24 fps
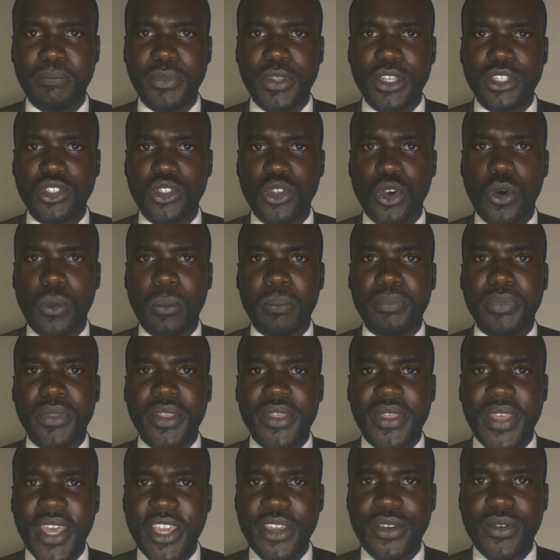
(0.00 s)
So
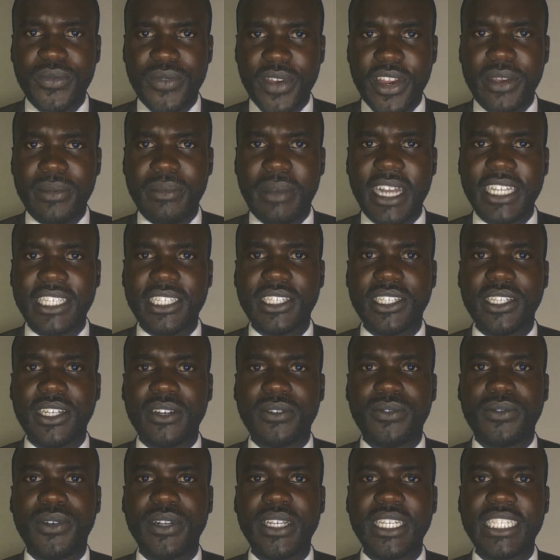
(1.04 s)
thank you very much
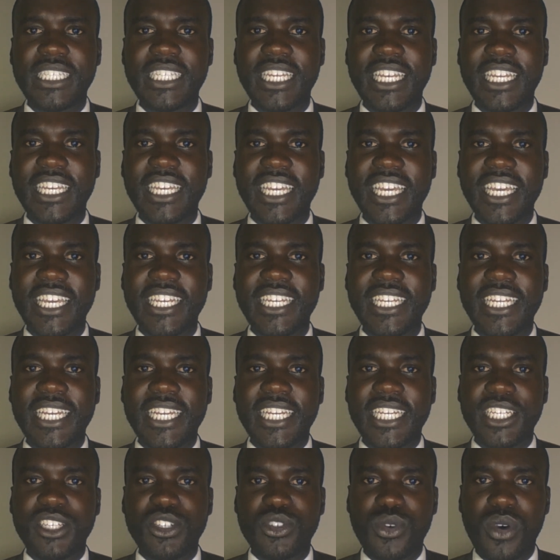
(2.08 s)
for listening in
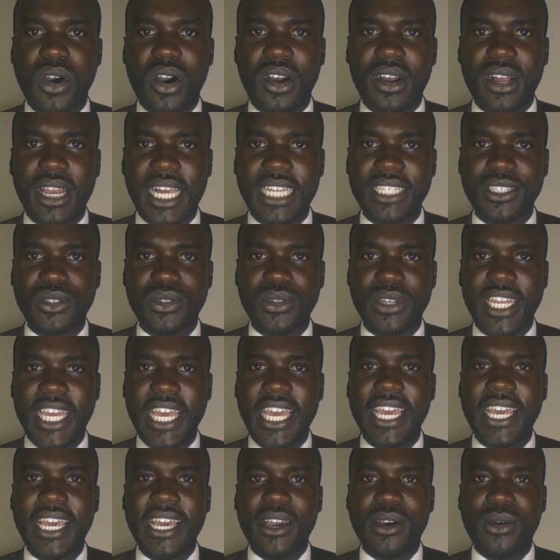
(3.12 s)
into our class
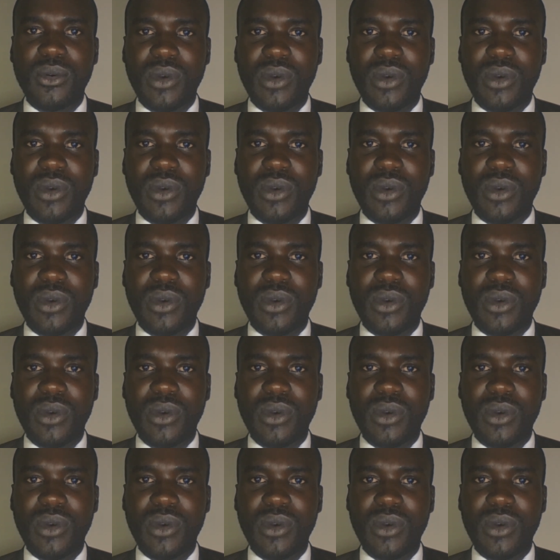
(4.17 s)
today.